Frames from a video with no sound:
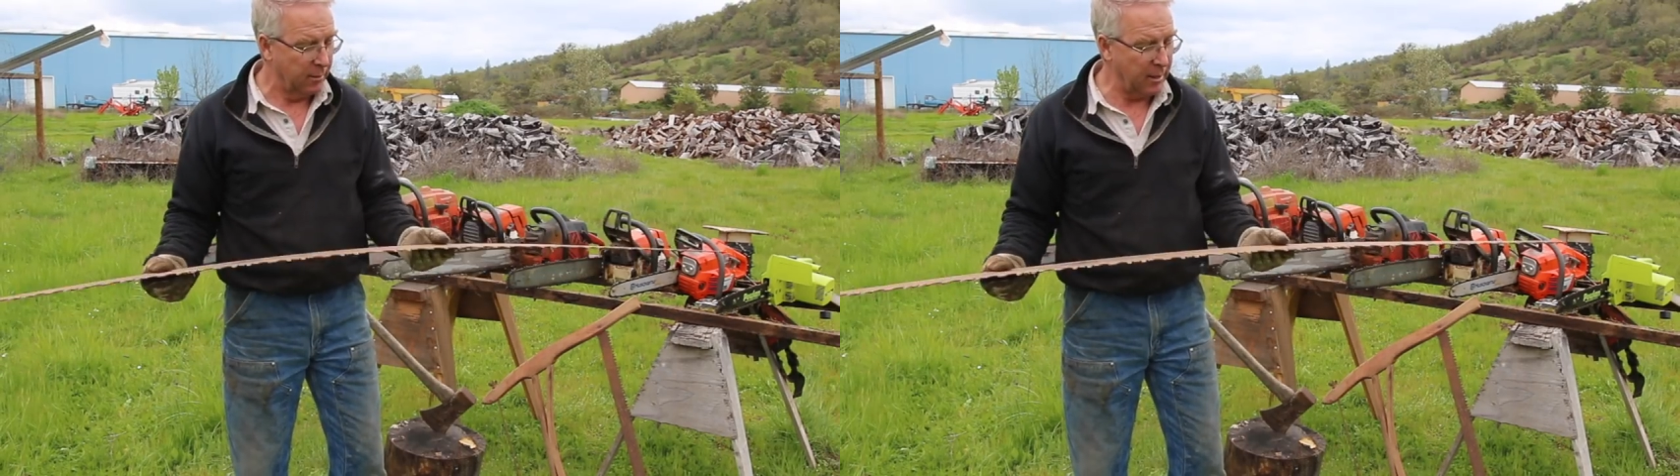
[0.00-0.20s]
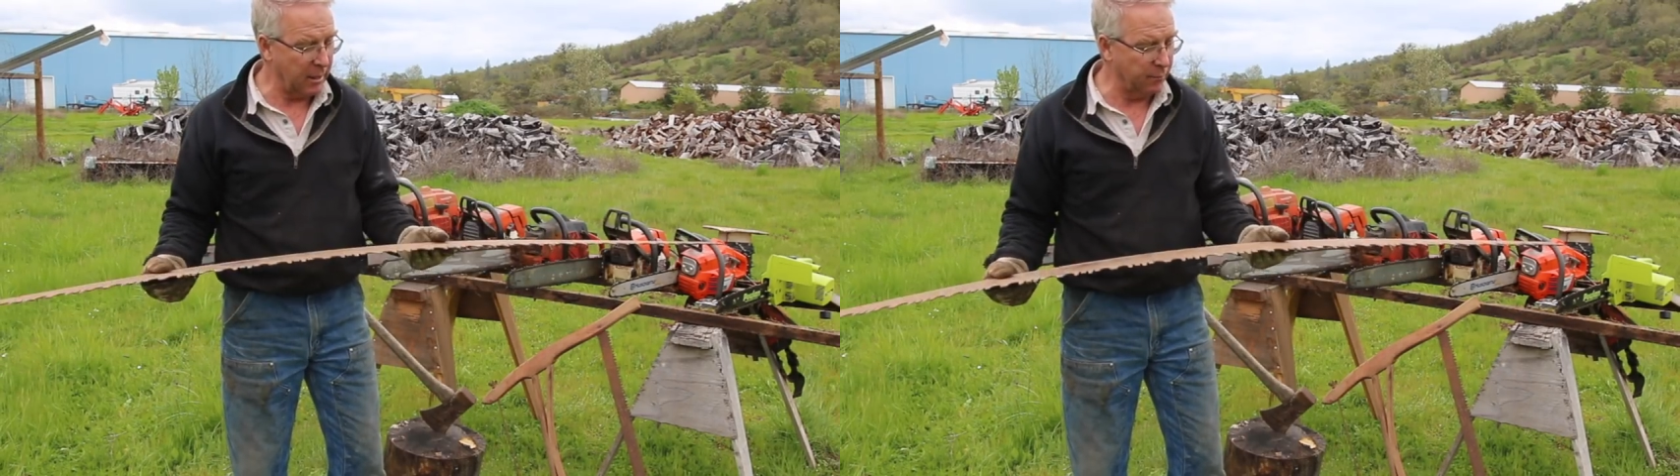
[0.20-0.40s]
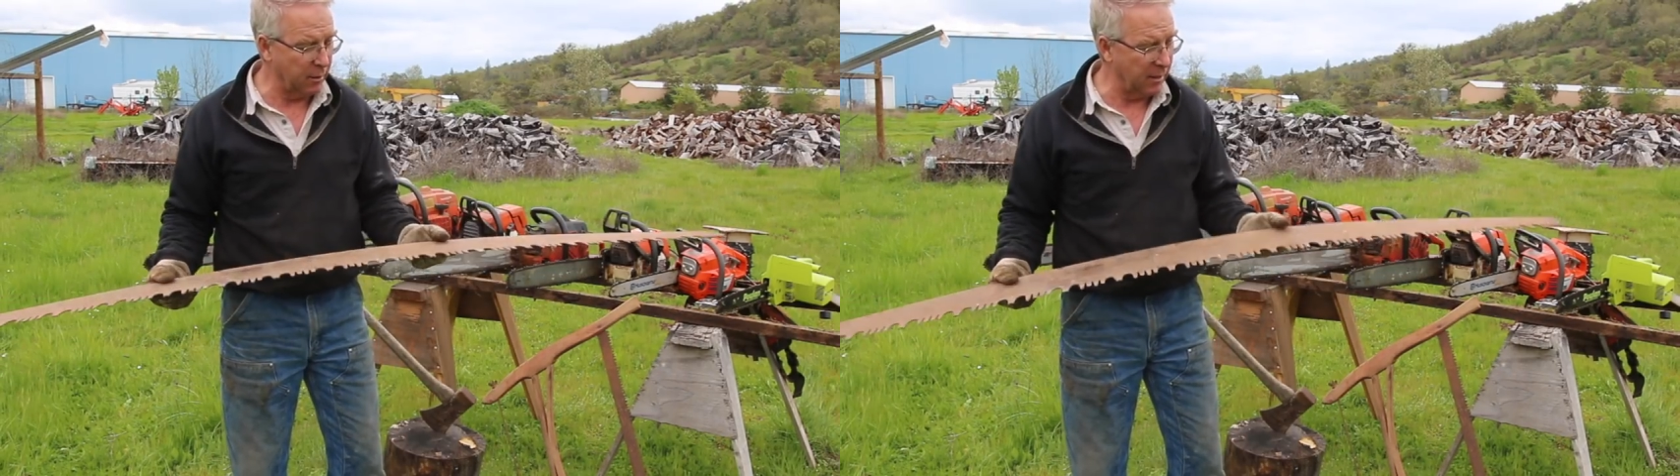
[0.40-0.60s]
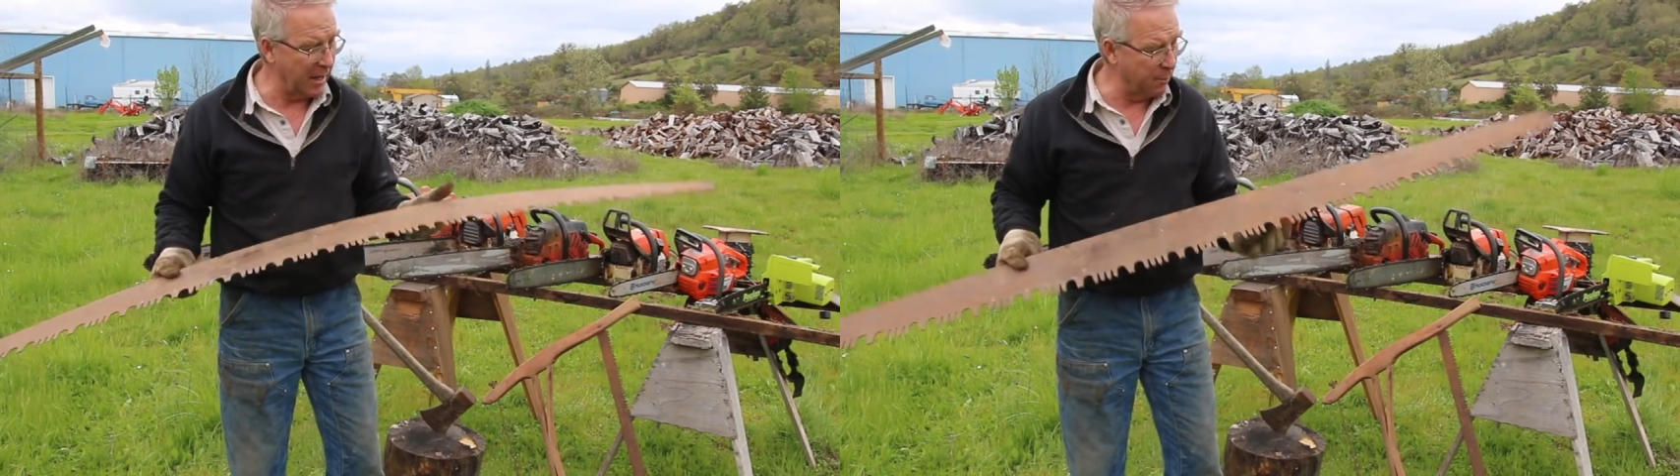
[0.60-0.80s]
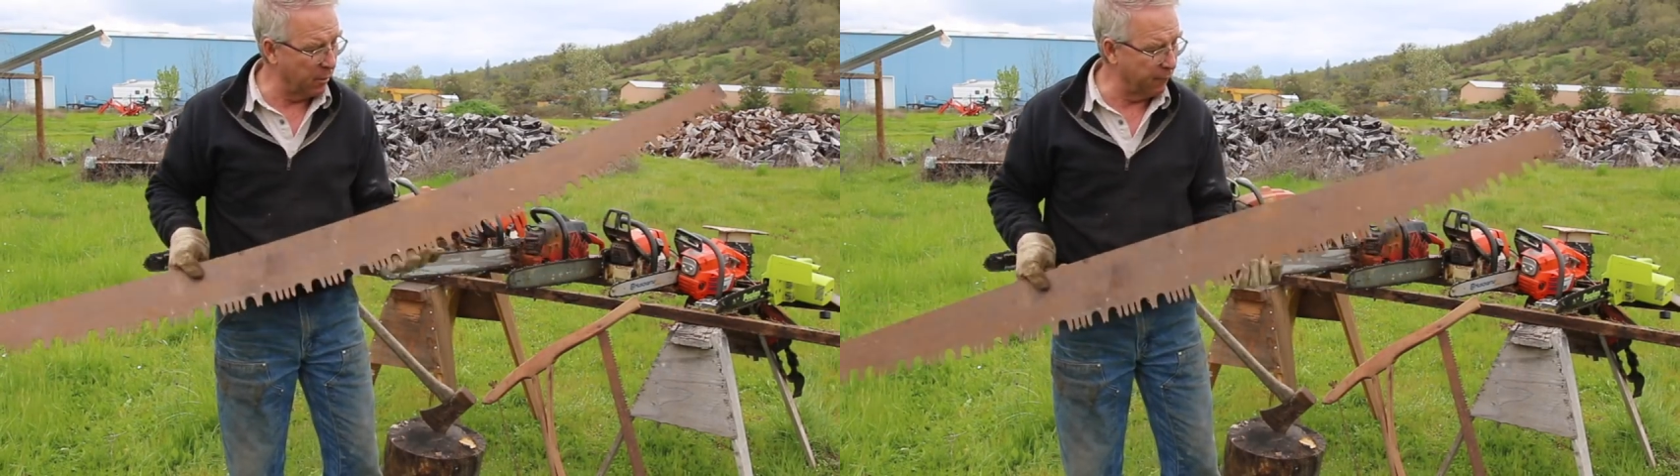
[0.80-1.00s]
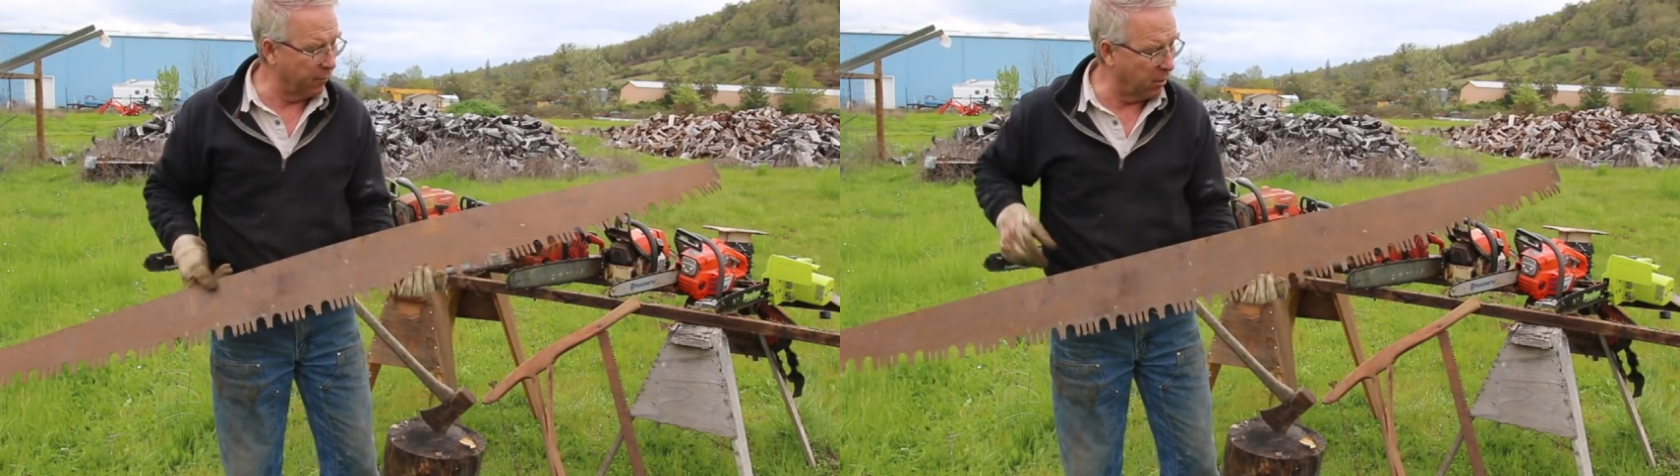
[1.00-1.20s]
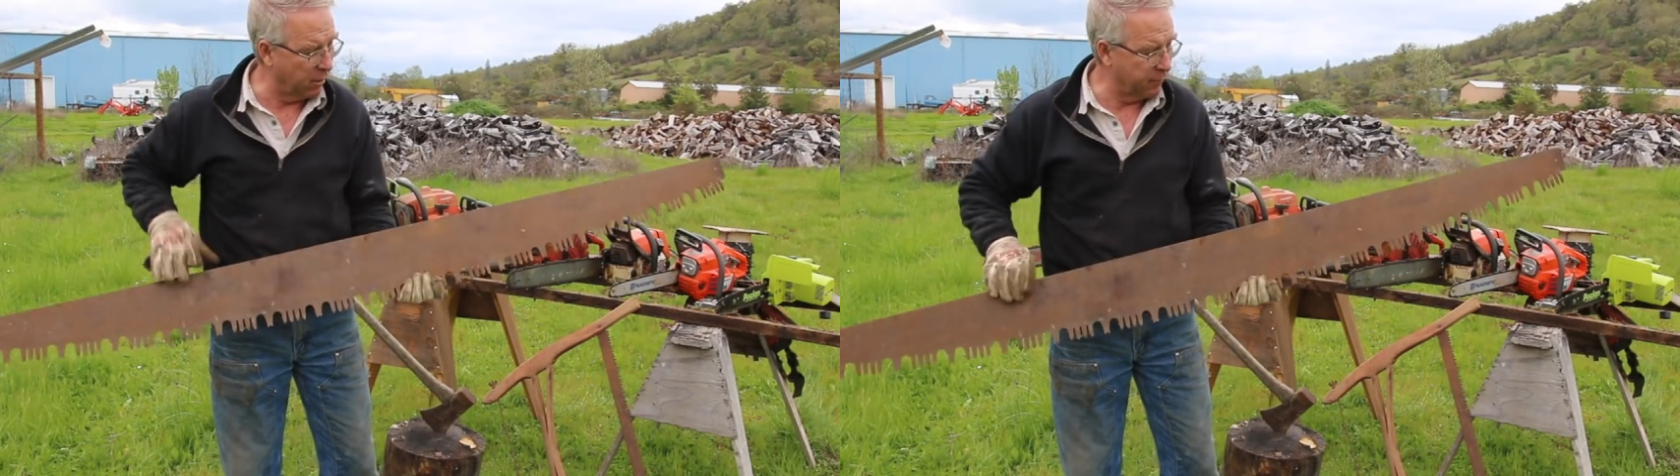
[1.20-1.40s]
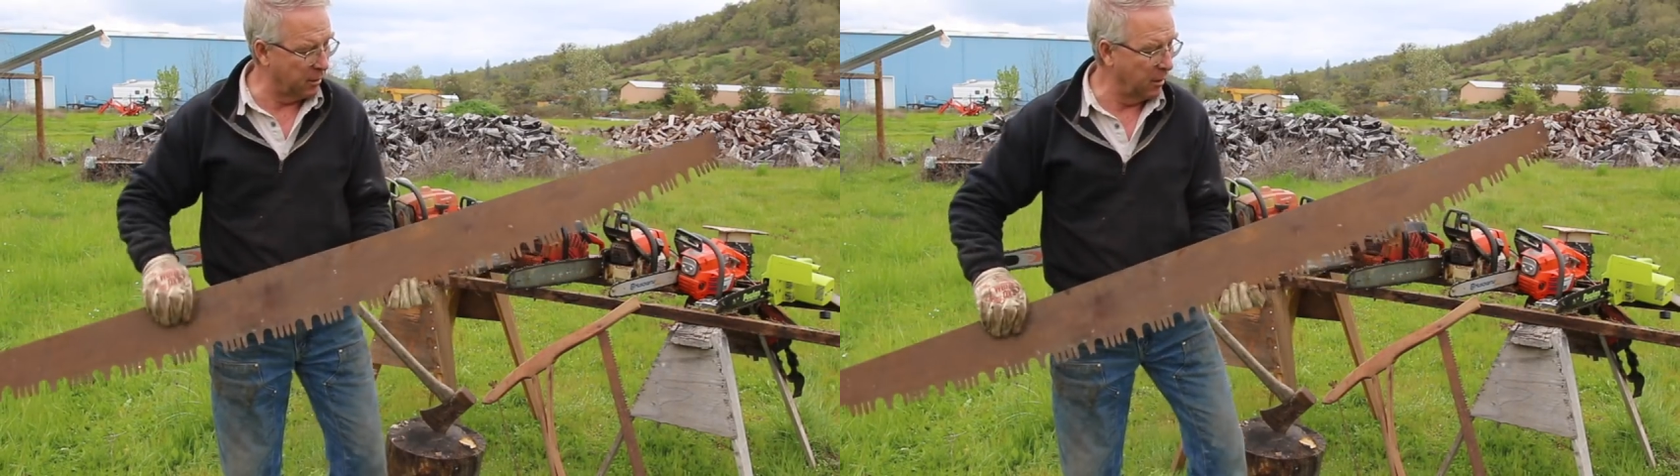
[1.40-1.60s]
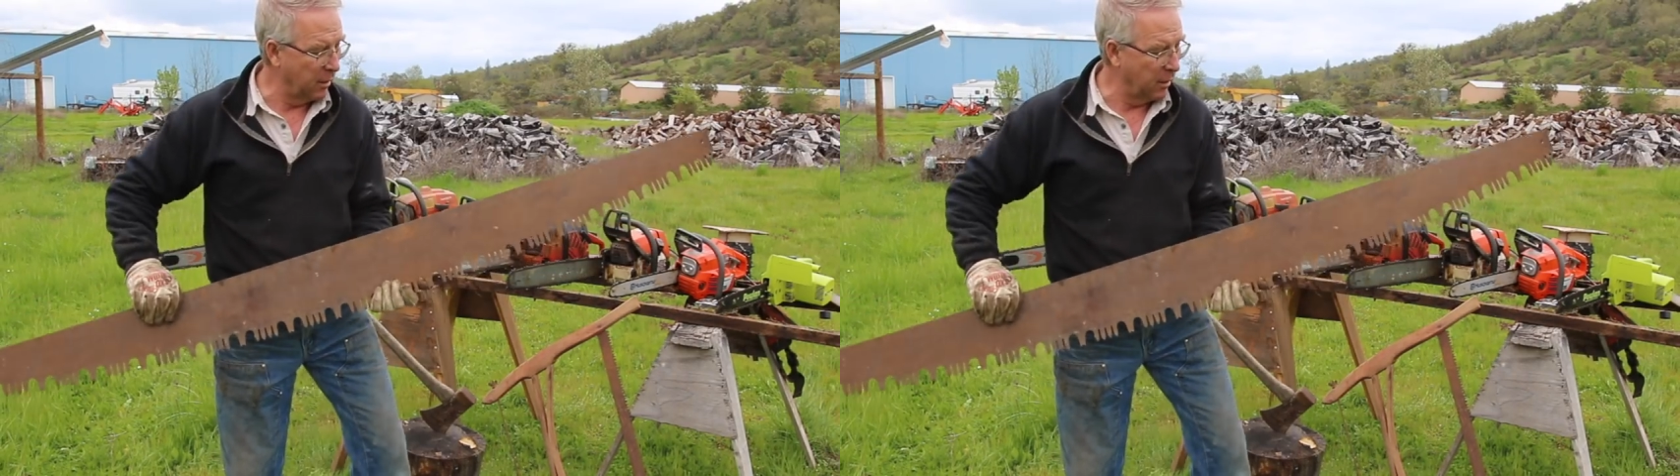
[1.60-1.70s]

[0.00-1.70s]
Think of the labor involved